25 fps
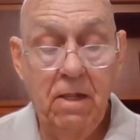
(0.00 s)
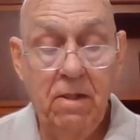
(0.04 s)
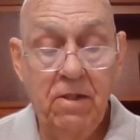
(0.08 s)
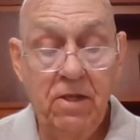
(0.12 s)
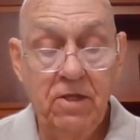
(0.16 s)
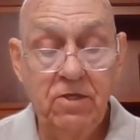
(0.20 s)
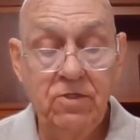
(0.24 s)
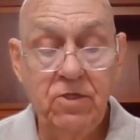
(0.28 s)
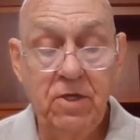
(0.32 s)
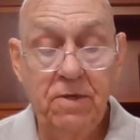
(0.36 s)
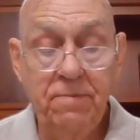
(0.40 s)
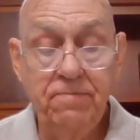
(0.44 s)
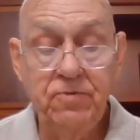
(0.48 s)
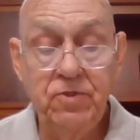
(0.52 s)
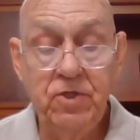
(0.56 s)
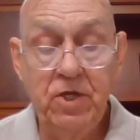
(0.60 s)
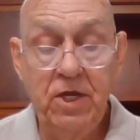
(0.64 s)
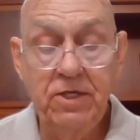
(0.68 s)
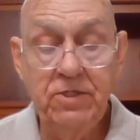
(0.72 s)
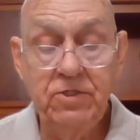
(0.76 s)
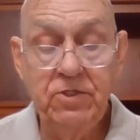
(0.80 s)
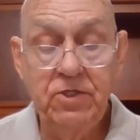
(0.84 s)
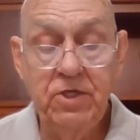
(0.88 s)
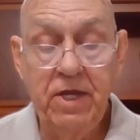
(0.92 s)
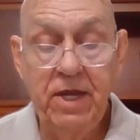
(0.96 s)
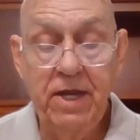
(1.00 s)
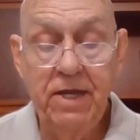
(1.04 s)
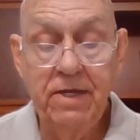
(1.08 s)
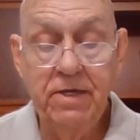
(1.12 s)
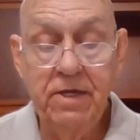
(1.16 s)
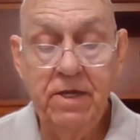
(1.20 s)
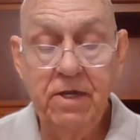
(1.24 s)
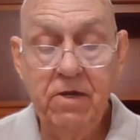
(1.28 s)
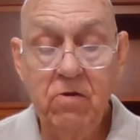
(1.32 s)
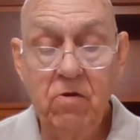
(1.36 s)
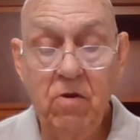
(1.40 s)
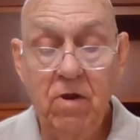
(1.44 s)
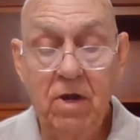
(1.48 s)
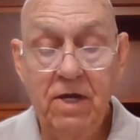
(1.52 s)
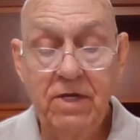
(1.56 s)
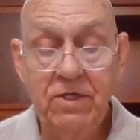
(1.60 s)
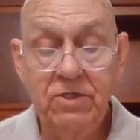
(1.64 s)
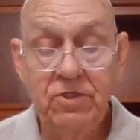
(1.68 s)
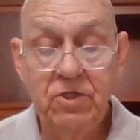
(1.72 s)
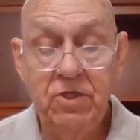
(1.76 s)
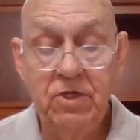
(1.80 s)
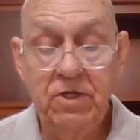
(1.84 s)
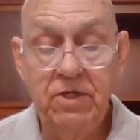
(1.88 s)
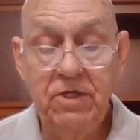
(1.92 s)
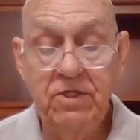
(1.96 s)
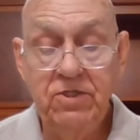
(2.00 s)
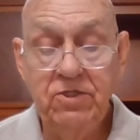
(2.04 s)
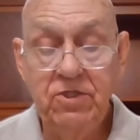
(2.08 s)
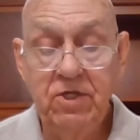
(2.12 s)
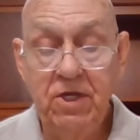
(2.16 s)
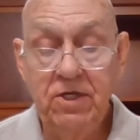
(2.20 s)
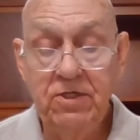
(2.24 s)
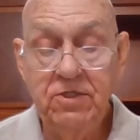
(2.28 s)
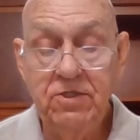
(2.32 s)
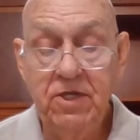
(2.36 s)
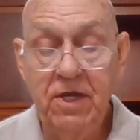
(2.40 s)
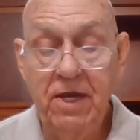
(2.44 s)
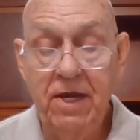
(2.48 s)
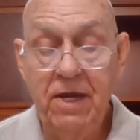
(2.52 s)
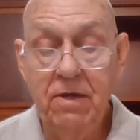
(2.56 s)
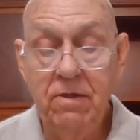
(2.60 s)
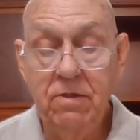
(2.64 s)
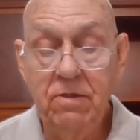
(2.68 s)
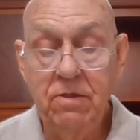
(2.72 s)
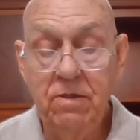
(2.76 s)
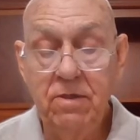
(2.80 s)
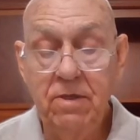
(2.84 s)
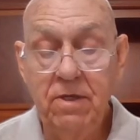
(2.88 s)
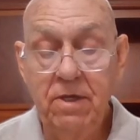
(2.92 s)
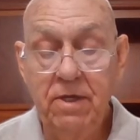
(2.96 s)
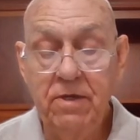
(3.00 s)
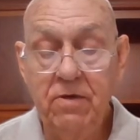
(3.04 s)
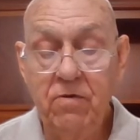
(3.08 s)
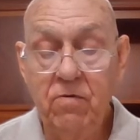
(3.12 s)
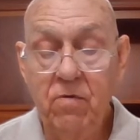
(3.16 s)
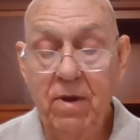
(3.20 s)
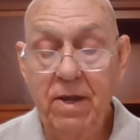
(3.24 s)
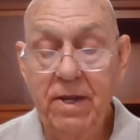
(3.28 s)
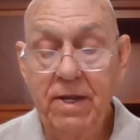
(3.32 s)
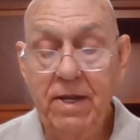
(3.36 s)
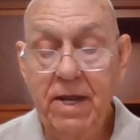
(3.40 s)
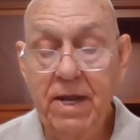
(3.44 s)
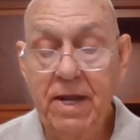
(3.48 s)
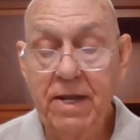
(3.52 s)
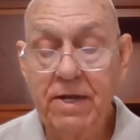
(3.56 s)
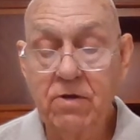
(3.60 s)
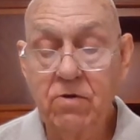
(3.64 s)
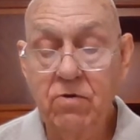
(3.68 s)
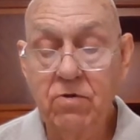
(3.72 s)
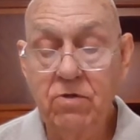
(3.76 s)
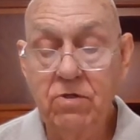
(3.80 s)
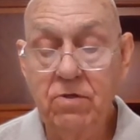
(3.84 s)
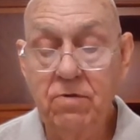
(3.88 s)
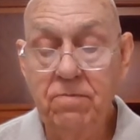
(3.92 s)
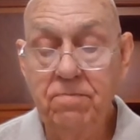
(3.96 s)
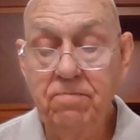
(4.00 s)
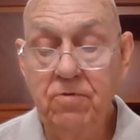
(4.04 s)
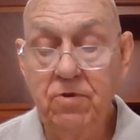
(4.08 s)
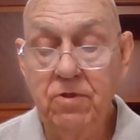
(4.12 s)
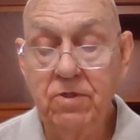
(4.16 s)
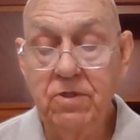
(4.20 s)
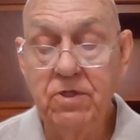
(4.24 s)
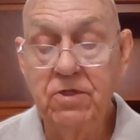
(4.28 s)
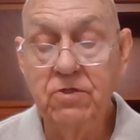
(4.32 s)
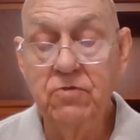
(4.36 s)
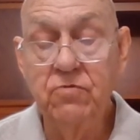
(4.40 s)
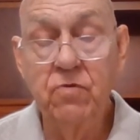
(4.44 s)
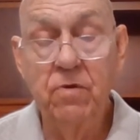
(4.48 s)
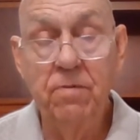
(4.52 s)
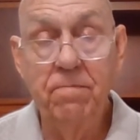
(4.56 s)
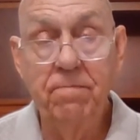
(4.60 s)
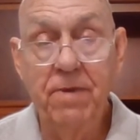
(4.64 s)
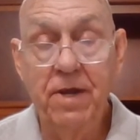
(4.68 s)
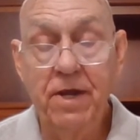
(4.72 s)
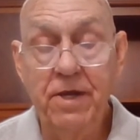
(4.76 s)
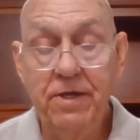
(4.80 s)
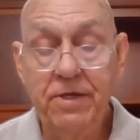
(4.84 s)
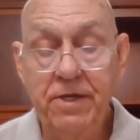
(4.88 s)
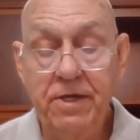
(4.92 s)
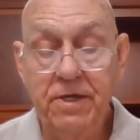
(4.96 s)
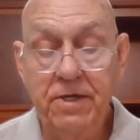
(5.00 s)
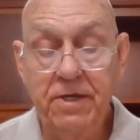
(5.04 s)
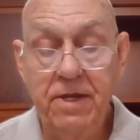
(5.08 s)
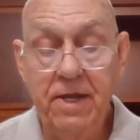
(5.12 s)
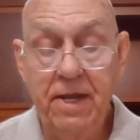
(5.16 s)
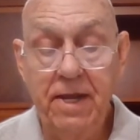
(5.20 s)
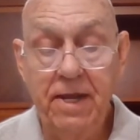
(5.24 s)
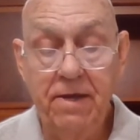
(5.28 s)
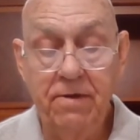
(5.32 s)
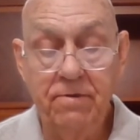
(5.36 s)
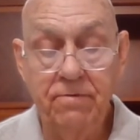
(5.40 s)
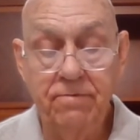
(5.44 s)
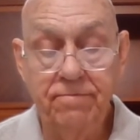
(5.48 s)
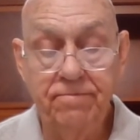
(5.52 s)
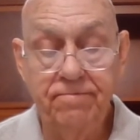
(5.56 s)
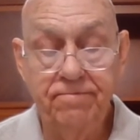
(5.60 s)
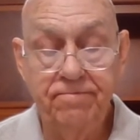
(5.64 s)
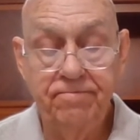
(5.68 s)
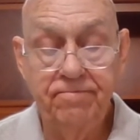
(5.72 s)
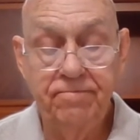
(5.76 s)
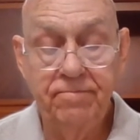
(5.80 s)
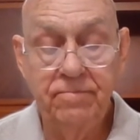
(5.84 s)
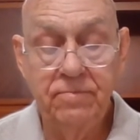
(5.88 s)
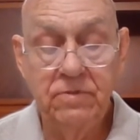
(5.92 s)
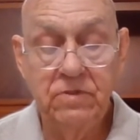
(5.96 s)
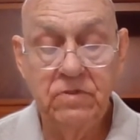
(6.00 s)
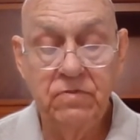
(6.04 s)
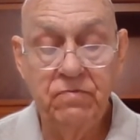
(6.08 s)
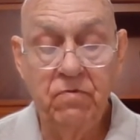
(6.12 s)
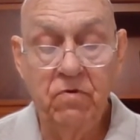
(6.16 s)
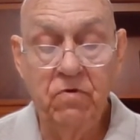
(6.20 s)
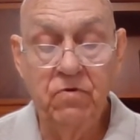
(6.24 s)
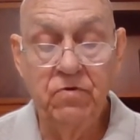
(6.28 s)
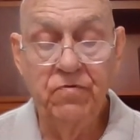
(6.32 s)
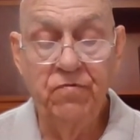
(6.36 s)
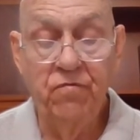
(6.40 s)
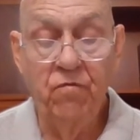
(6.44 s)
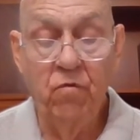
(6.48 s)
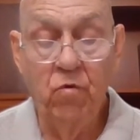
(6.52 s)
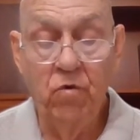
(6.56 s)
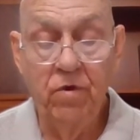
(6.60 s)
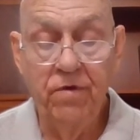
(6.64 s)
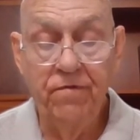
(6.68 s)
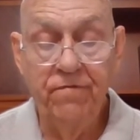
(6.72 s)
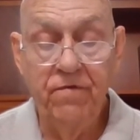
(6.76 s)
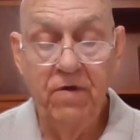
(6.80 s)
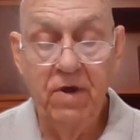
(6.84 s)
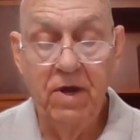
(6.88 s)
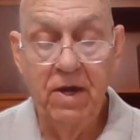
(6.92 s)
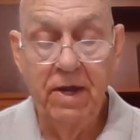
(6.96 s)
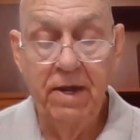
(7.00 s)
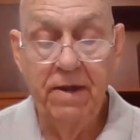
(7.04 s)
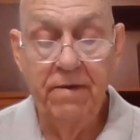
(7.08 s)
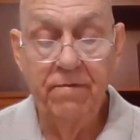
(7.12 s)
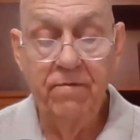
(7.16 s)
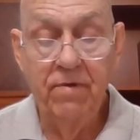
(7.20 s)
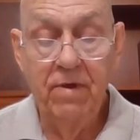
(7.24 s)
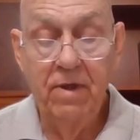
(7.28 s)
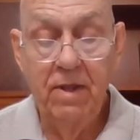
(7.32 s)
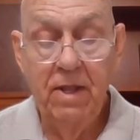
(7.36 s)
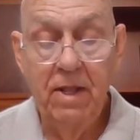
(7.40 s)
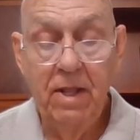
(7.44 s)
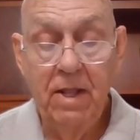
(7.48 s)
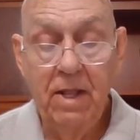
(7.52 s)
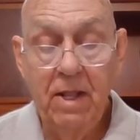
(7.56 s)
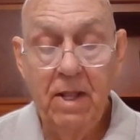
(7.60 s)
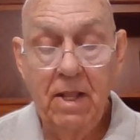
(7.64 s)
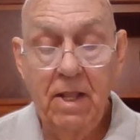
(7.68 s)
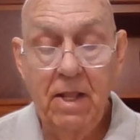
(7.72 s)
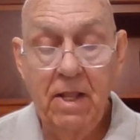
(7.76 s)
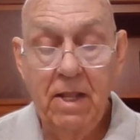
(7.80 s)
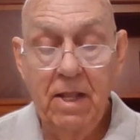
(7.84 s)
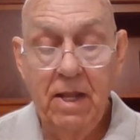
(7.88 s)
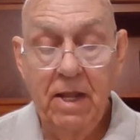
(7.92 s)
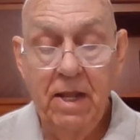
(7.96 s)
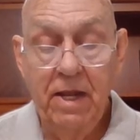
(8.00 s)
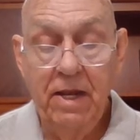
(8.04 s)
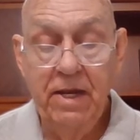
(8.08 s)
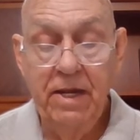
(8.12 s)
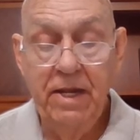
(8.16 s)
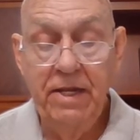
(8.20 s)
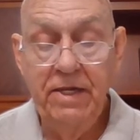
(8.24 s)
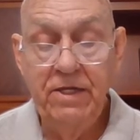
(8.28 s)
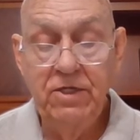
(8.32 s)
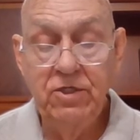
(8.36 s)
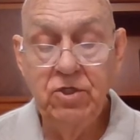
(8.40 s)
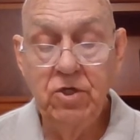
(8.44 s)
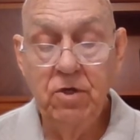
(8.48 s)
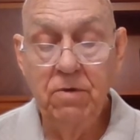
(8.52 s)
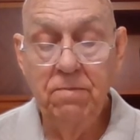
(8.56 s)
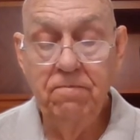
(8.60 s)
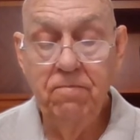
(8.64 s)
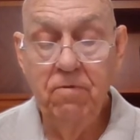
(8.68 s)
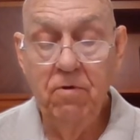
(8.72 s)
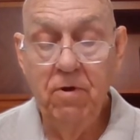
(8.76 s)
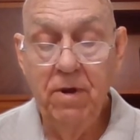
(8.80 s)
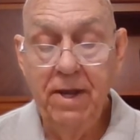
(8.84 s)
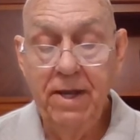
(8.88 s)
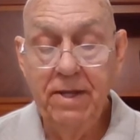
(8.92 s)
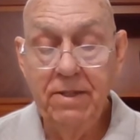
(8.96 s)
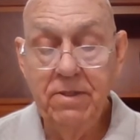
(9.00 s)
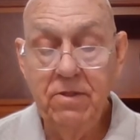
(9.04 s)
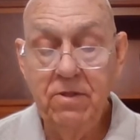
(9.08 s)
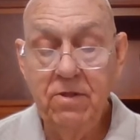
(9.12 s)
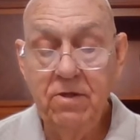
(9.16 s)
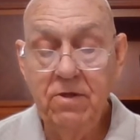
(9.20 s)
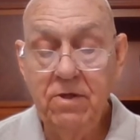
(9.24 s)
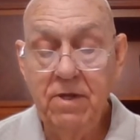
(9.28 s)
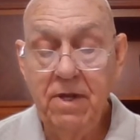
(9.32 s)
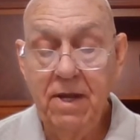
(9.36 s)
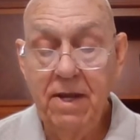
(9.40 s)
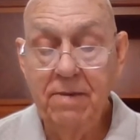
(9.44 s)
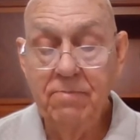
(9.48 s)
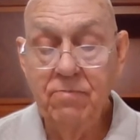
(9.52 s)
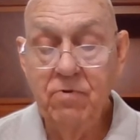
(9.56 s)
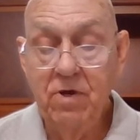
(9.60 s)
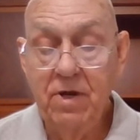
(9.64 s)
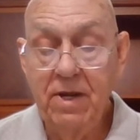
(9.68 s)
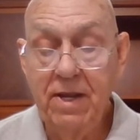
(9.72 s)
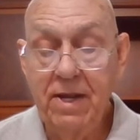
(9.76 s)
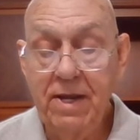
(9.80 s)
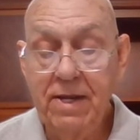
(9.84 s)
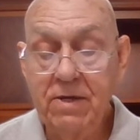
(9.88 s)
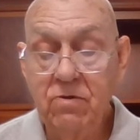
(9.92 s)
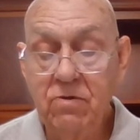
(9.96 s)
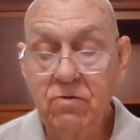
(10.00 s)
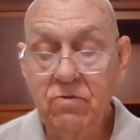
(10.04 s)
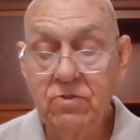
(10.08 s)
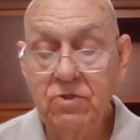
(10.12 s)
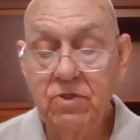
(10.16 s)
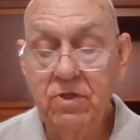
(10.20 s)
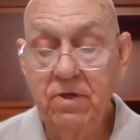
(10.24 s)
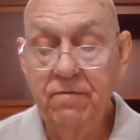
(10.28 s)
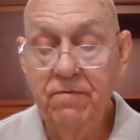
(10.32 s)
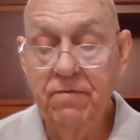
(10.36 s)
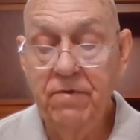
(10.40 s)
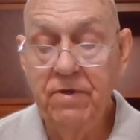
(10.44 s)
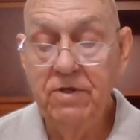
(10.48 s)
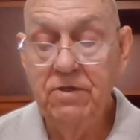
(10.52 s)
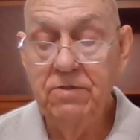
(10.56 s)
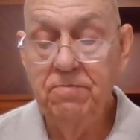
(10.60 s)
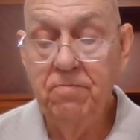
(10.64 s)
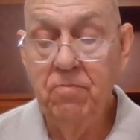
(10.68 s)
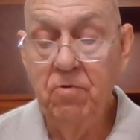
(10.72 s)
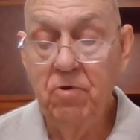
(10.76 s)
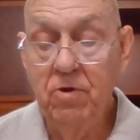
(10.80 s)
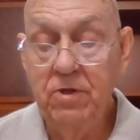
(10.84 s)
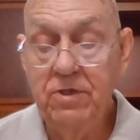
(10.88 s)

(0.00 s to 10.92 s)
This upsets the Antichrist, and he sets out in great anger to put this rebellion down. Verse 45. And he shall plant the tabernacles of his